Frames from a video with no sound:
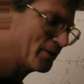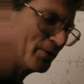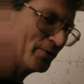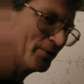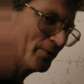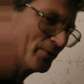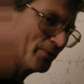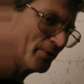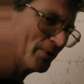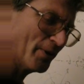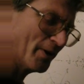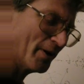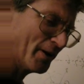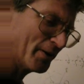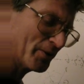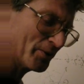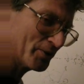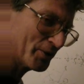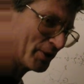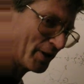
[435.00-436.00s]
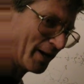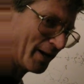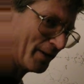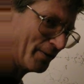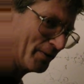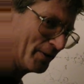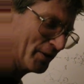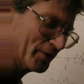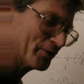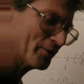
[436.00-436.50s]
you understand
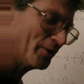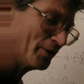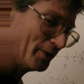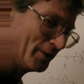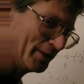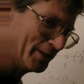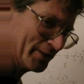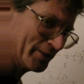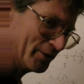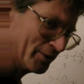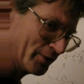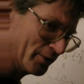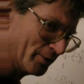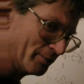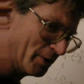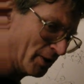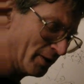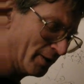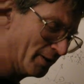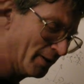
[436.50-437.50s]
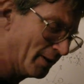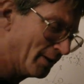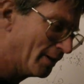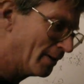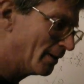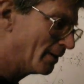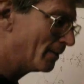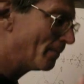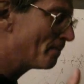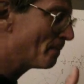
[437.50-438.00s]
this, listen to me.
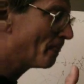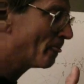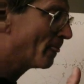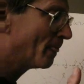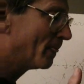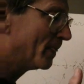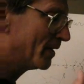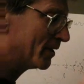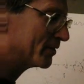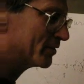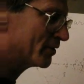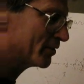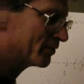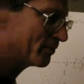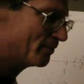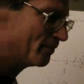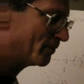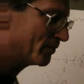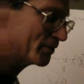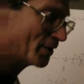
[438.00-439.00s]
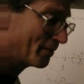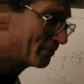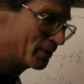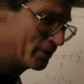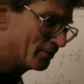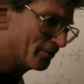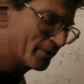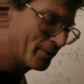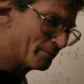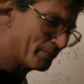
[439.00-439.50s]
This is something
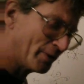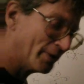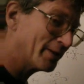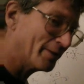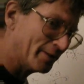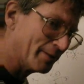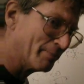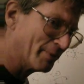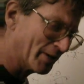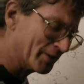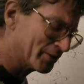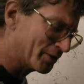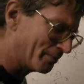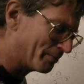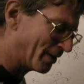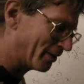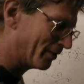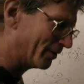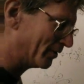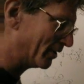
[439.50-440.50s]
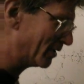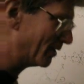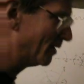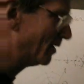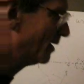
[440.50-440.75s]
you've completely missed, apparently.